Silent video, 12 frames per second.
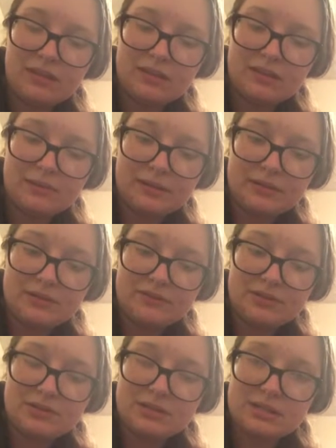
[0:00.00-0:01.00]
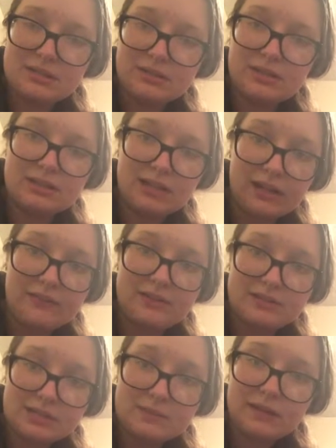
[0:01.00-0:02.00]
if there's
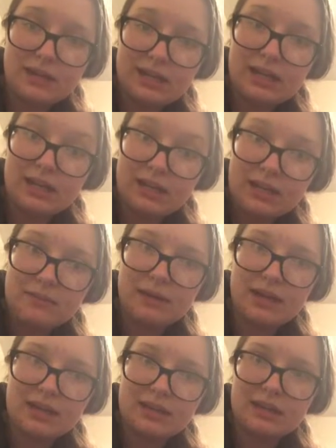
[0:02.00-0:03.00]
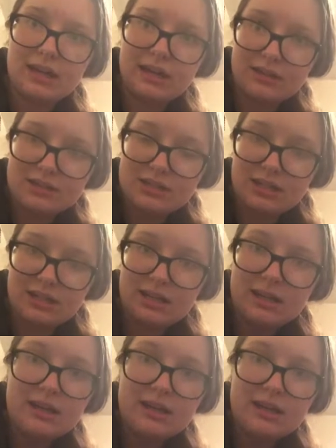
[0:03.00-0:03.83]
a spirit in it by the energy.